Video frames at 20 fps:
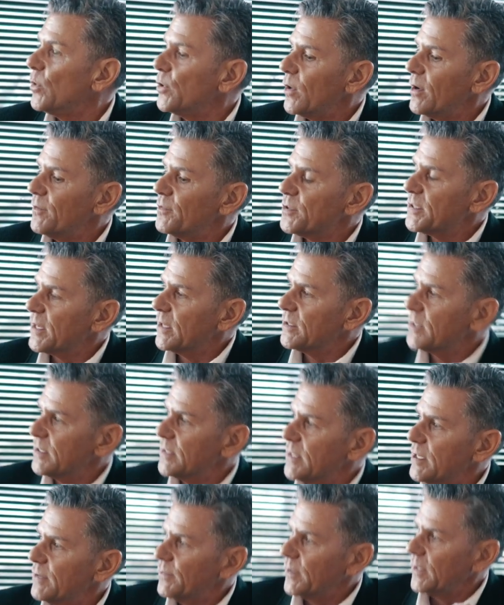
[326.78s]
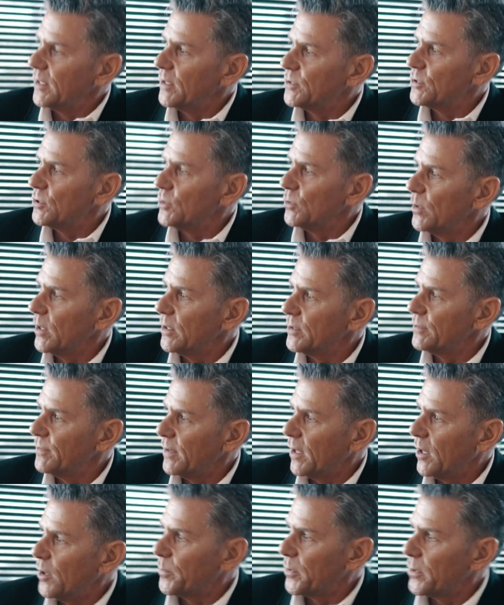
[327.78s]
Well, you have a sensitivity to
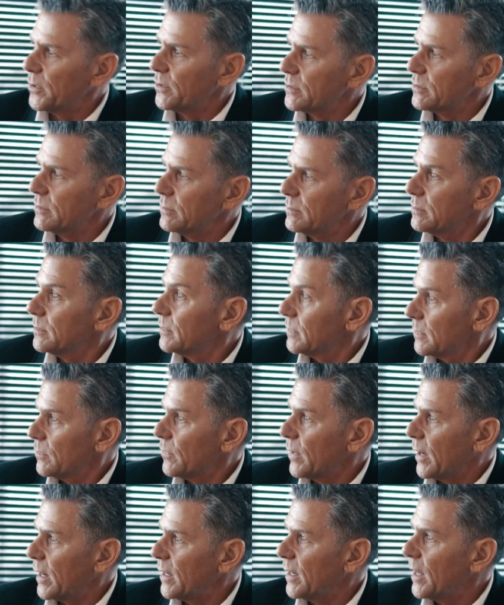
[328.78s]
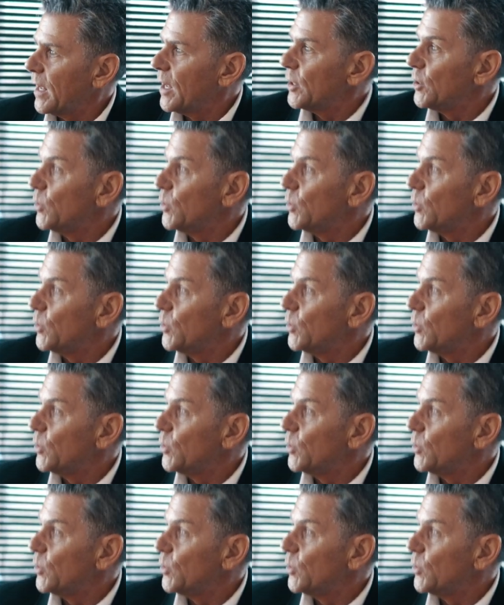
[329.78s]
developers, right?